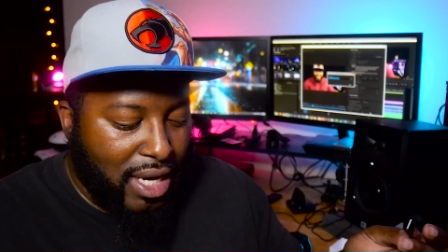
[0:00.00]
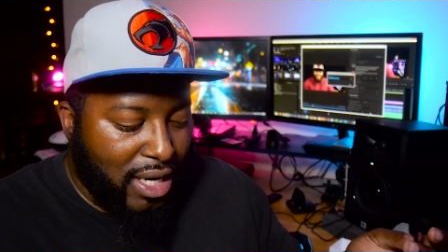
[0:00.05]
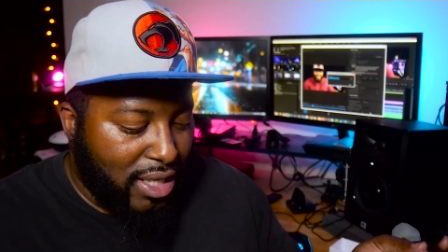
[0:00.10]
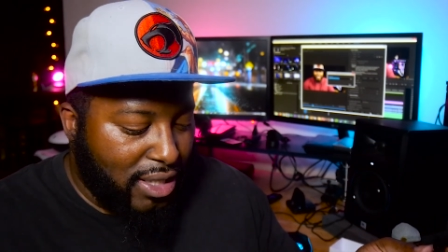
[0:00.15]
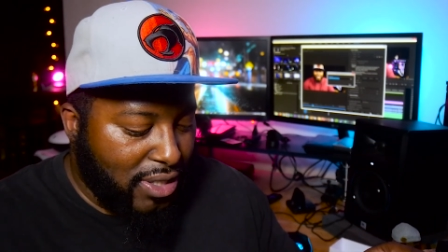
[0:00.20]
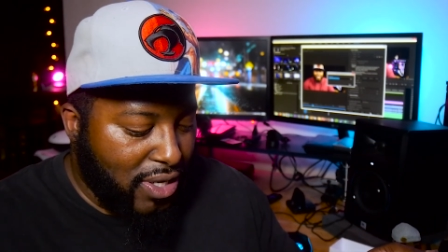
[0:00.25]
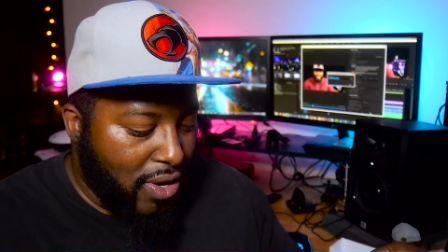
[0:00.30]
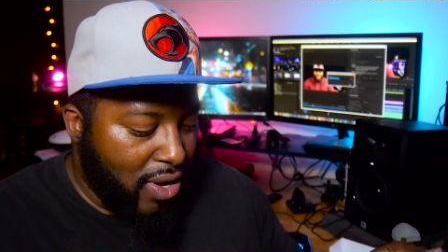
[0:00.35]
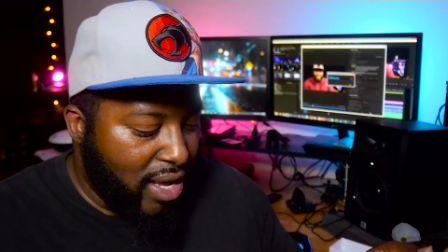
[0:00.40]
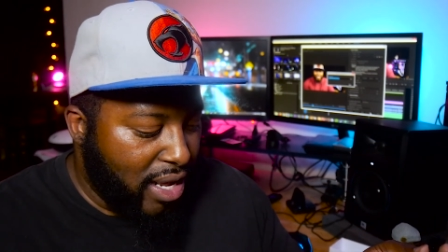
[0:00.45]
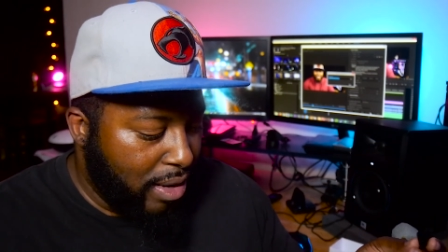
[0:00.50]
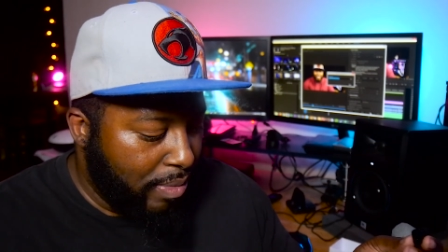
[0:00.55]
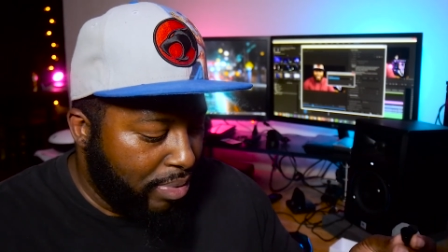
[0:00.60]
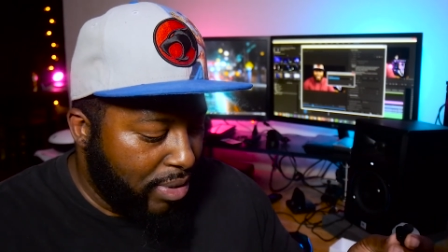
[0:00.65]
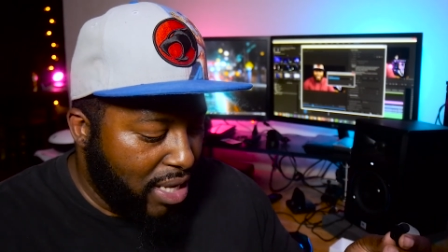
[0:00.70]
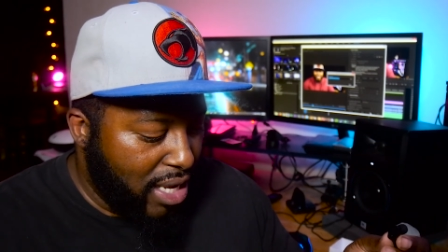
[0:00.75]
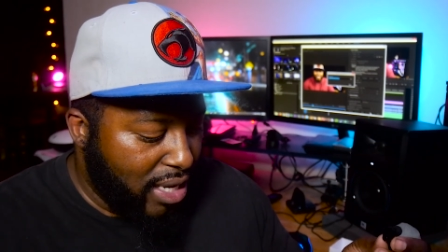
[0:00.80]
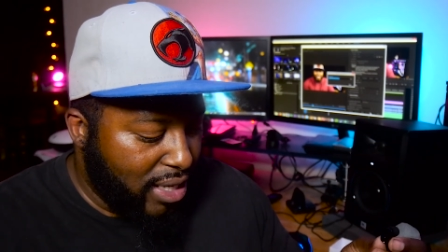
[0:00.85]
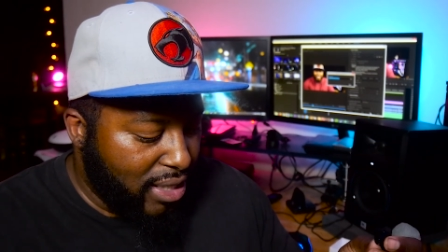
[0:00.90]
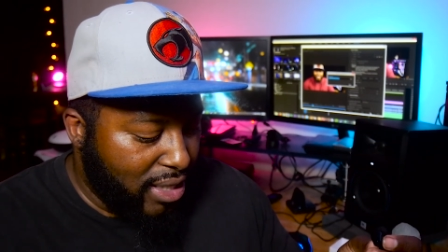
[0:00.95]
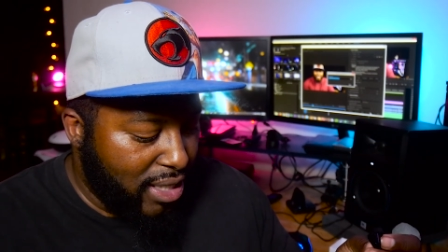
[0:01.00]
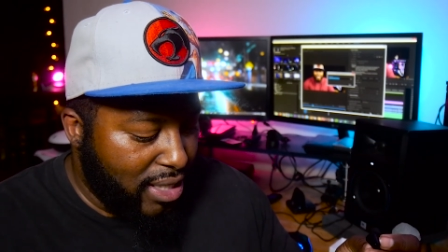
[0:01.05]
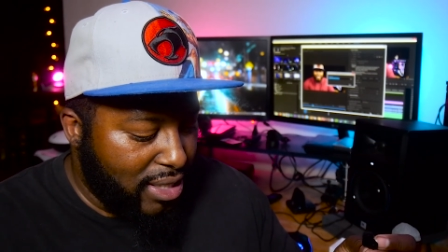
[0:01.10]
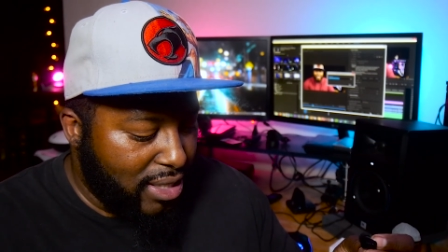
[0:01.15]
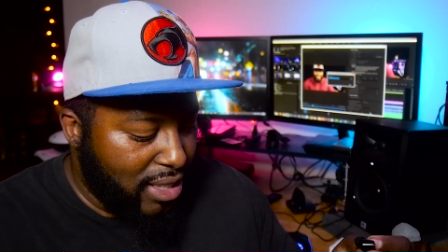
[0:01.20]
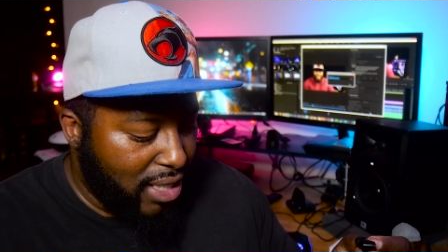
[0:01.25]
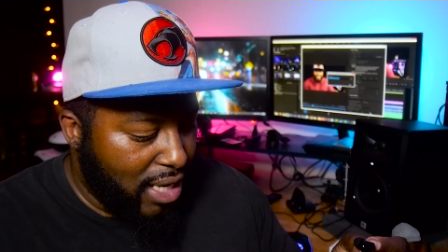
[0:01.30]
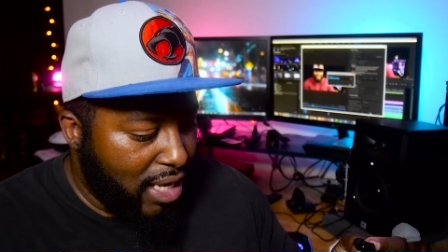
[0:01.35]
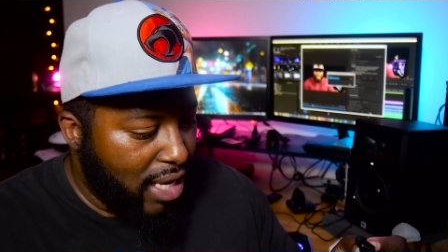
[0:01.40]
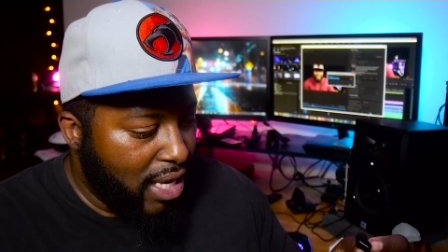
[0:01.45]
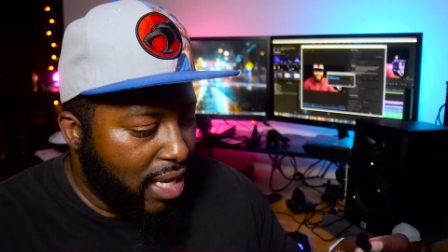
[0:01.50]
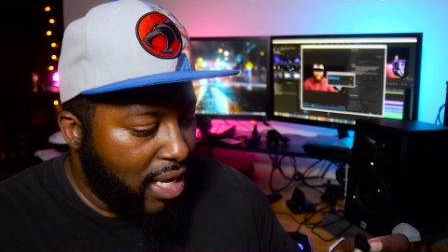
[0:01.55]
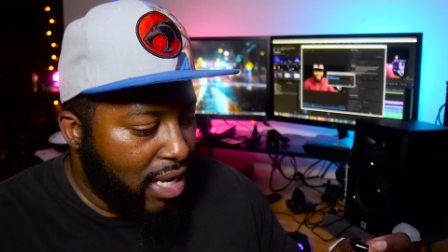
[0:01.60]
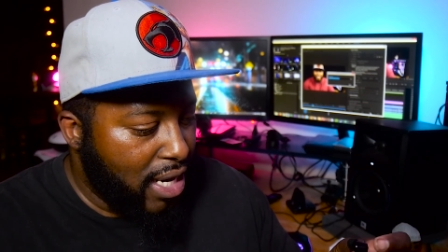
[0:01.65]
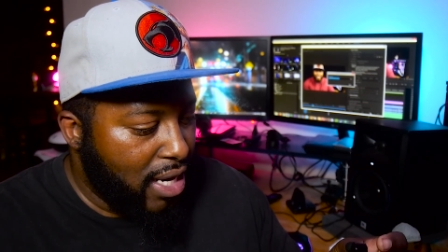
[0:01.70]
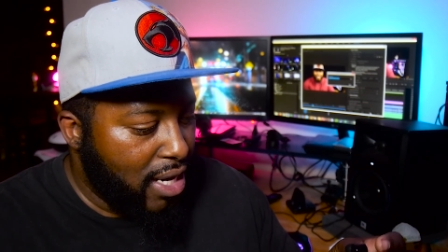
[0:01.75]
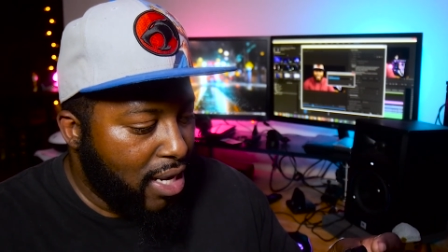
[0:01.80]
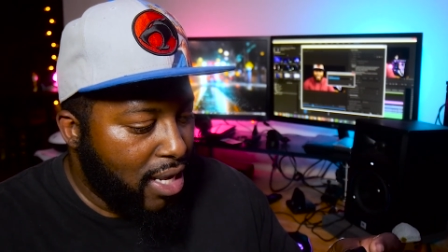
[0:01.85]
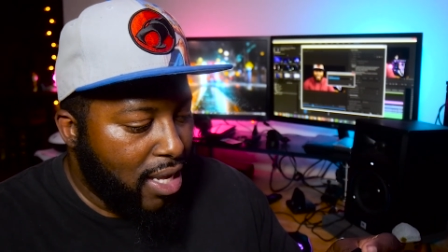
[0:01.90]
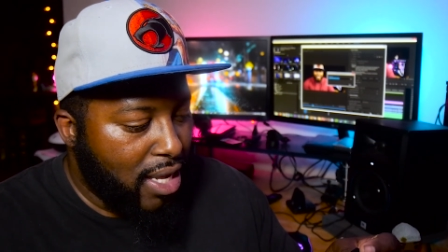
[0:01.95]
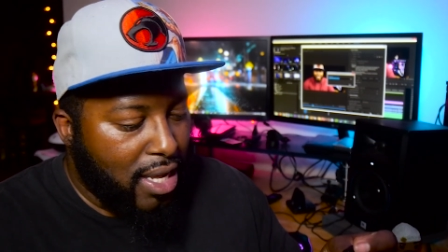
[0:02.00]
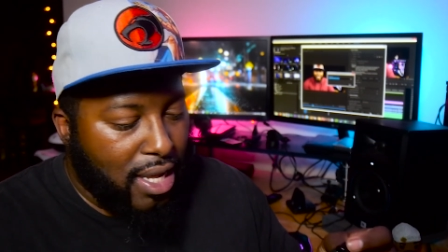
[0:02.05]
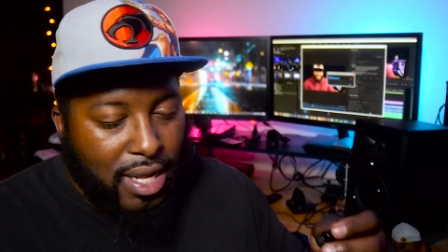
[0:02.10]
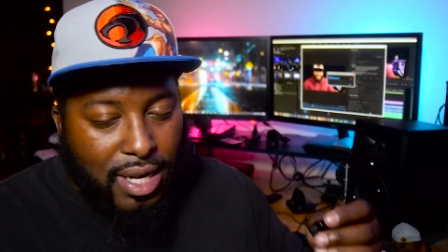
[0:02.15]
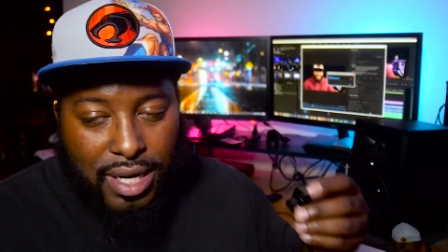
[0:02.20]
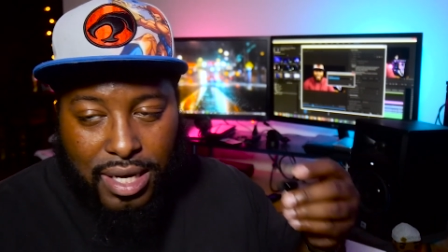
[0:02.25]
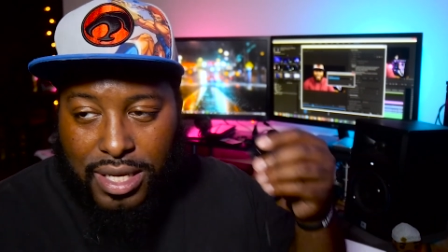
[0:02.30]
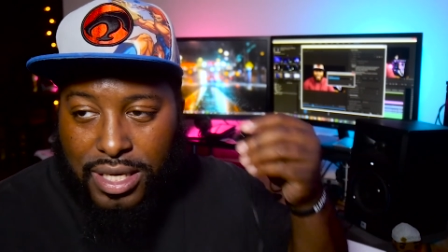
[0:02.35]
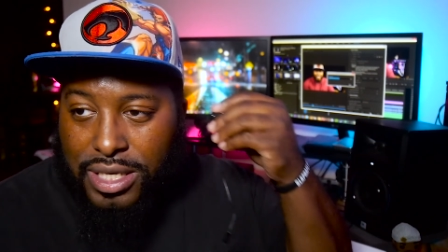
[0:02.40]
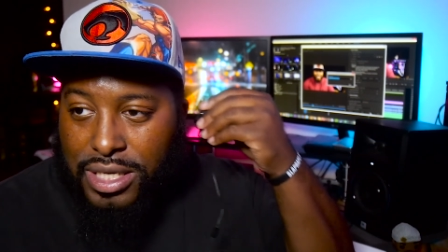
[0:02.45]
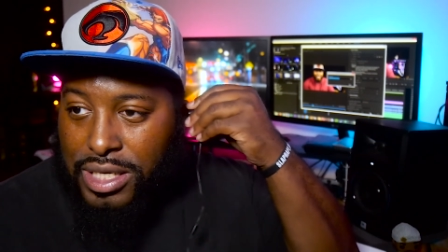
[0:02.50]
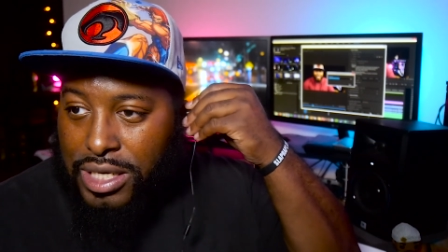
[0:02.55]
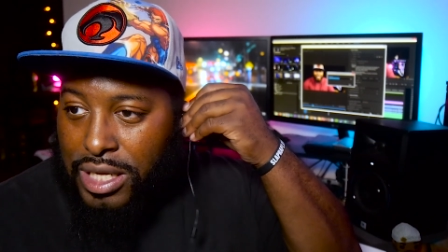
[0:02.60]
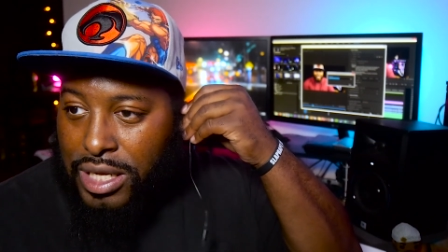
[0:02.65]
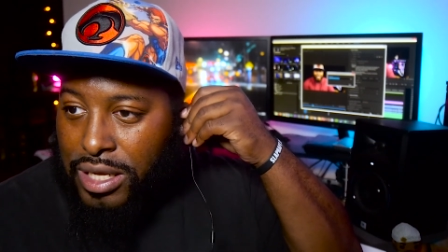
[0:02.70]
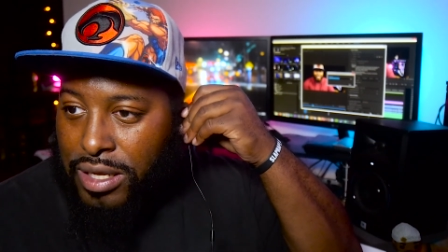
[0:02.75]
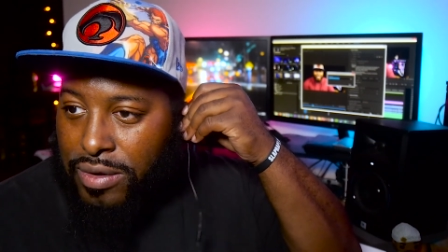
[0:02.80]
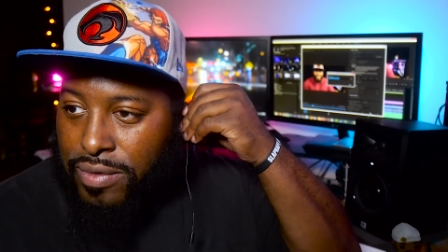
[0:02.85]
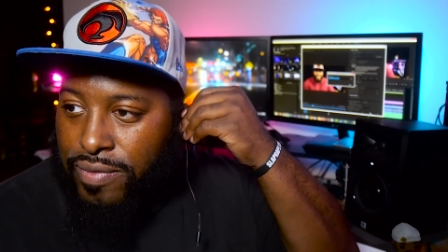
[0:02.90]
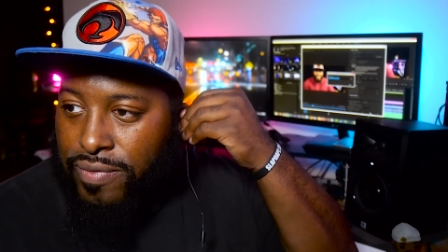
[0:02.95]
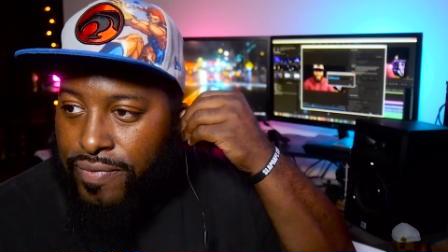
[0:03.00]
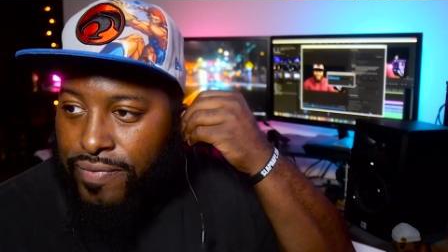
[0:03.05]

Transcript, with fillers: Let's go ahead and plug this in. Let's see.